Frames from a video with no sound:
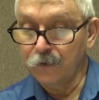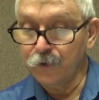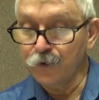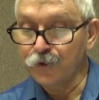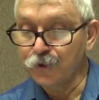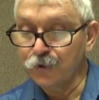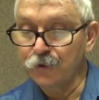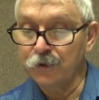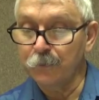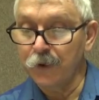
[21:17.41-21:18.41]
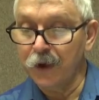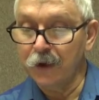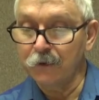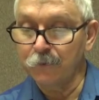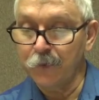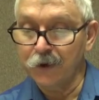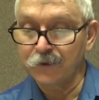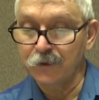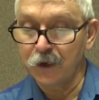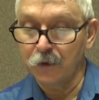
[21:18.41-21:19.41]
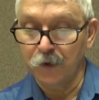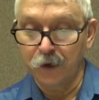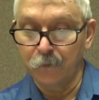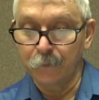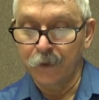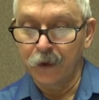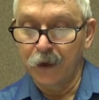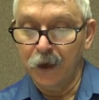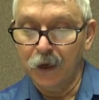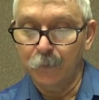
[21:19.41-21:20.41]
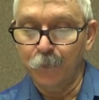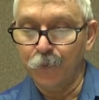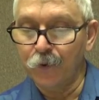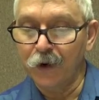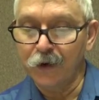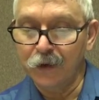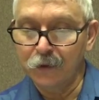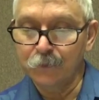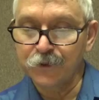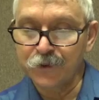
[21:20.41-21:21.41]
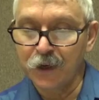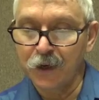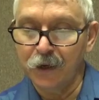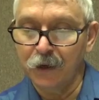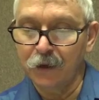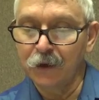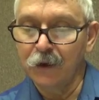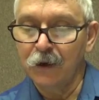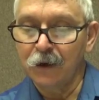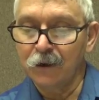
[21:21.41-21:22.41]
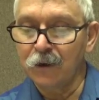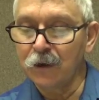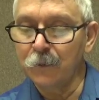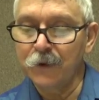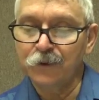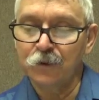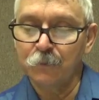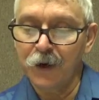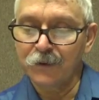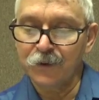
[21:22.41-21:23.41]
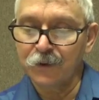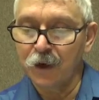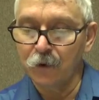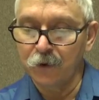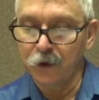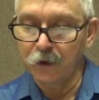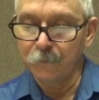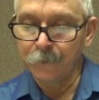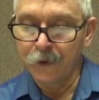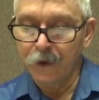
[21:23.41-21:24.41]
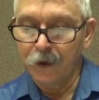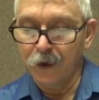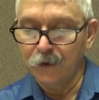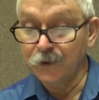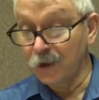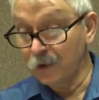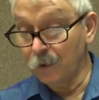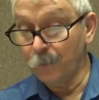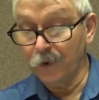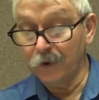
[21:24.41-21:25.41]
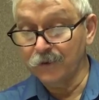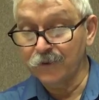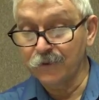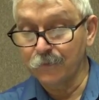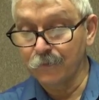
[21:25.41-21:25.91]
There stood a man of Macedonia, and prayed him, saying, Come into Macedonia and to help us.